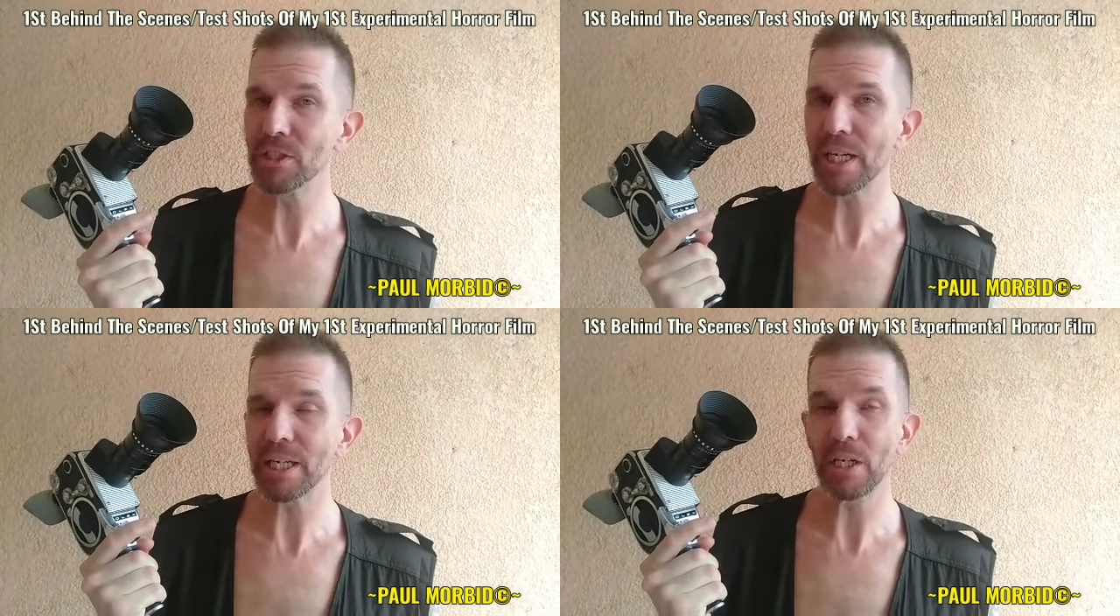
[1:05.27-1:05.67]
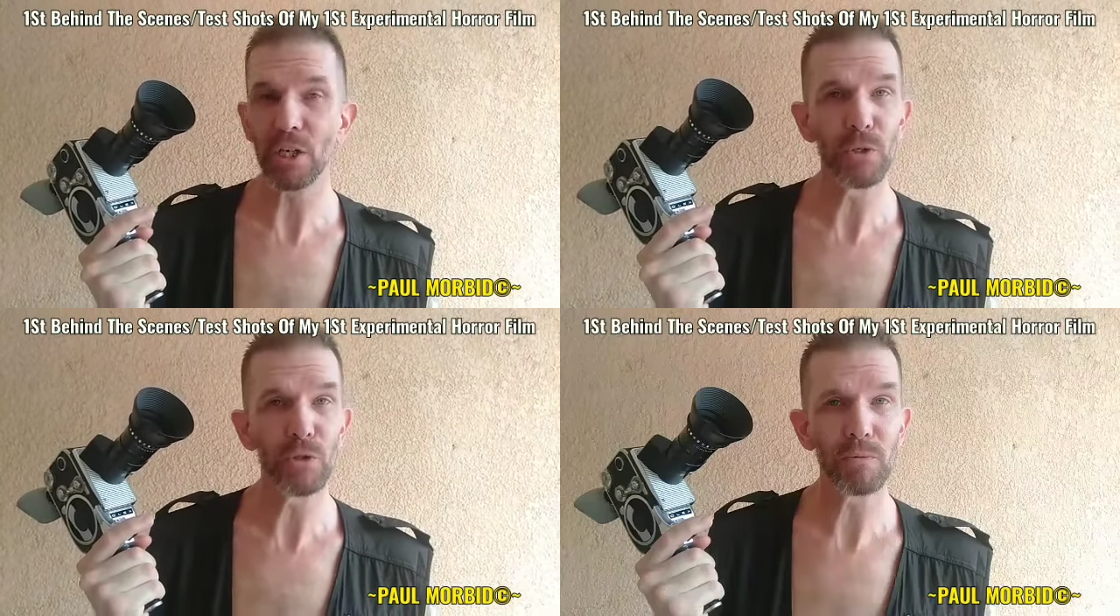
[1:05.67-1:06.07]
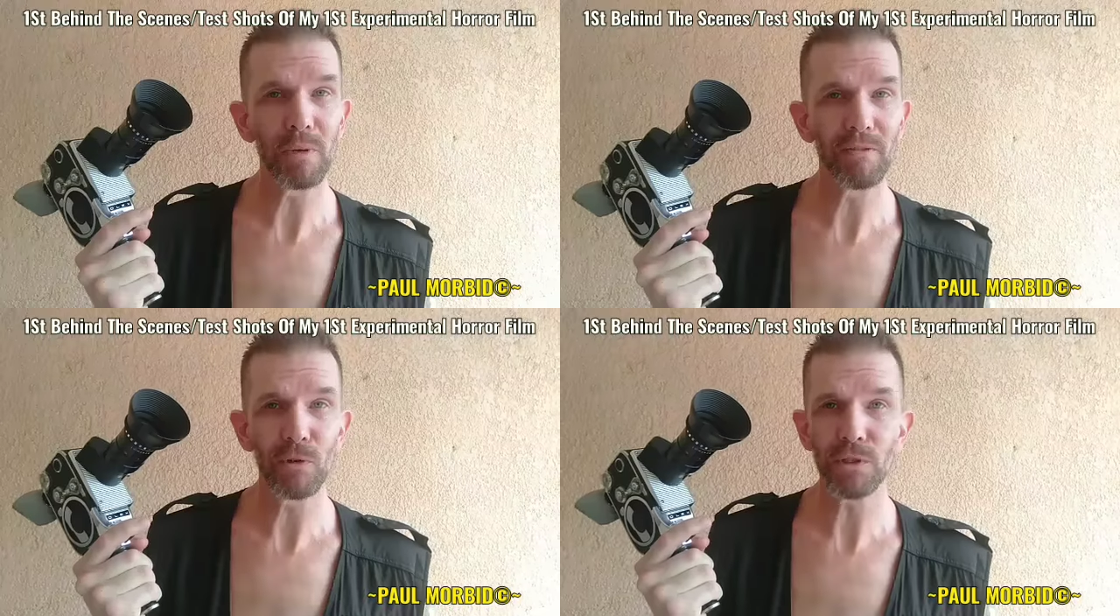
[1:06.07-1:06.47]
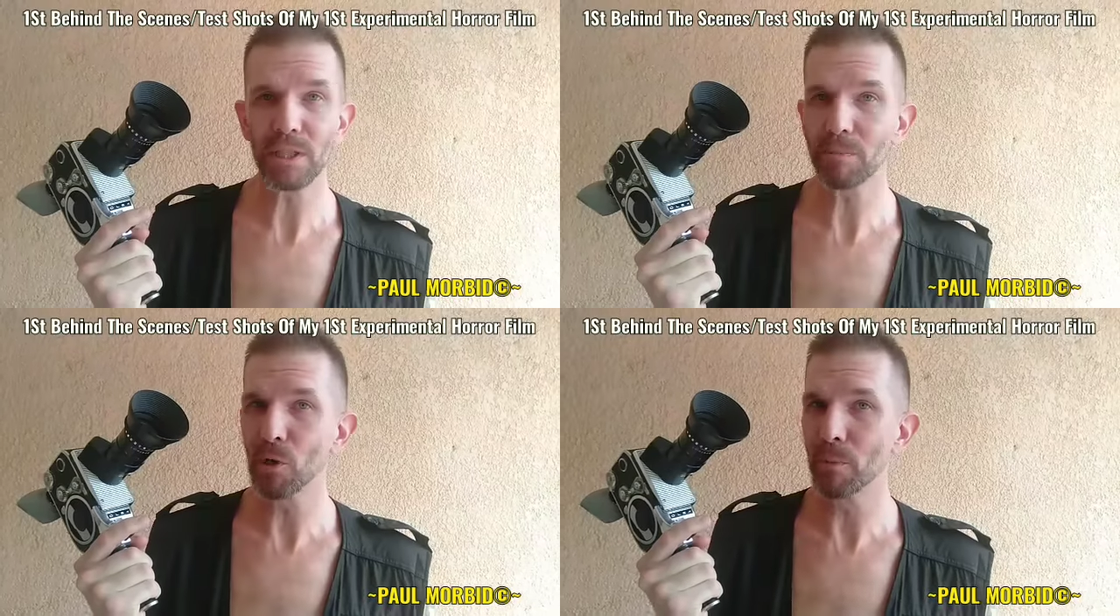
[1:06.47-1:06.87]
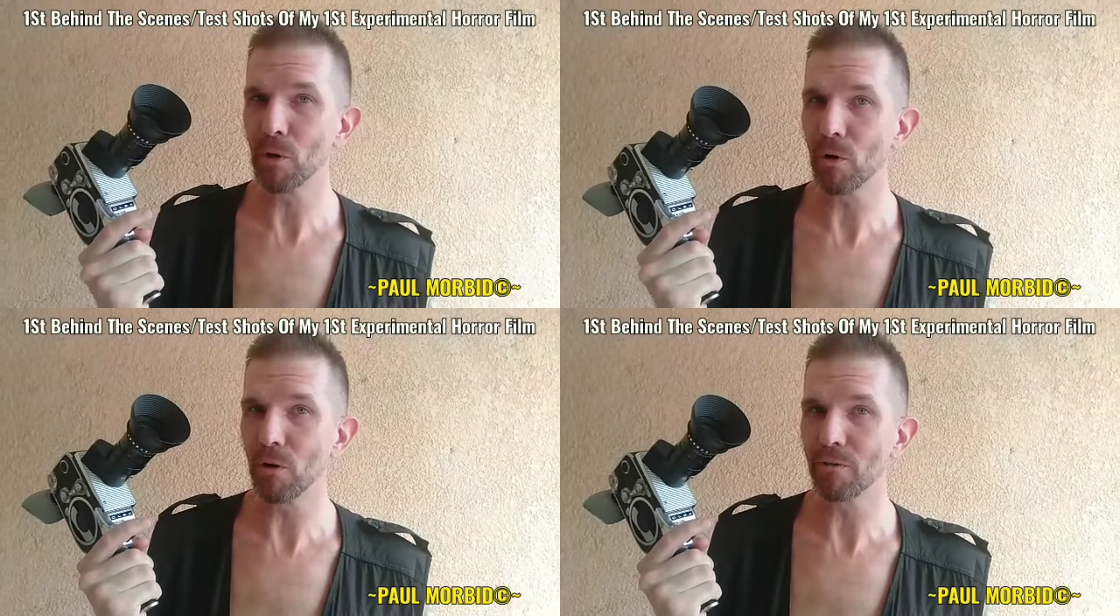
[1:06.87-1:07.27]
jacket I'm going to use for my first
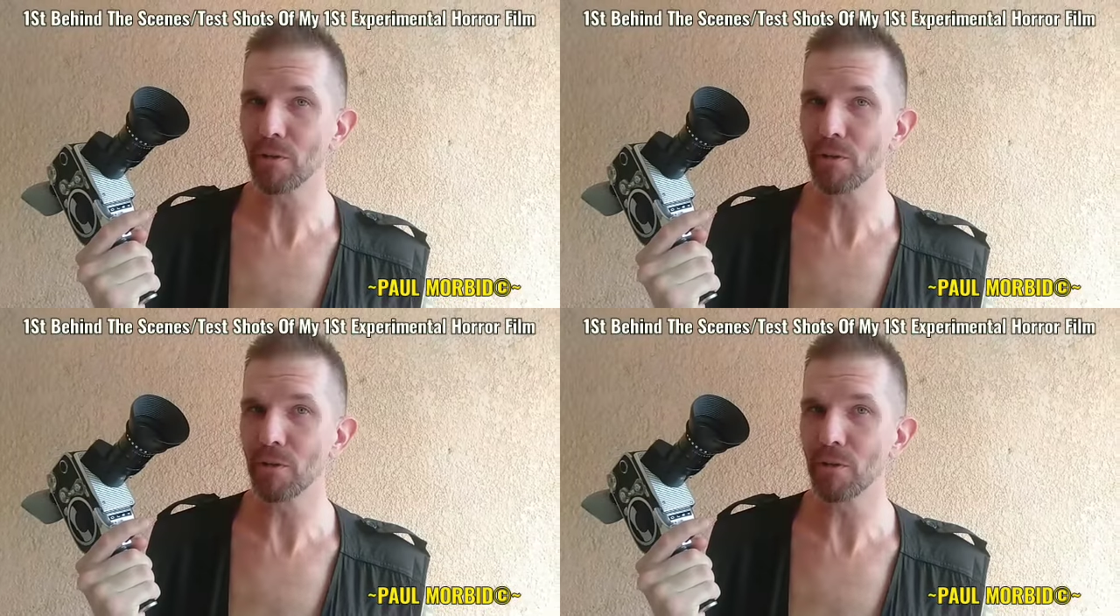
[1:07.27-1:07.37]
experimental horror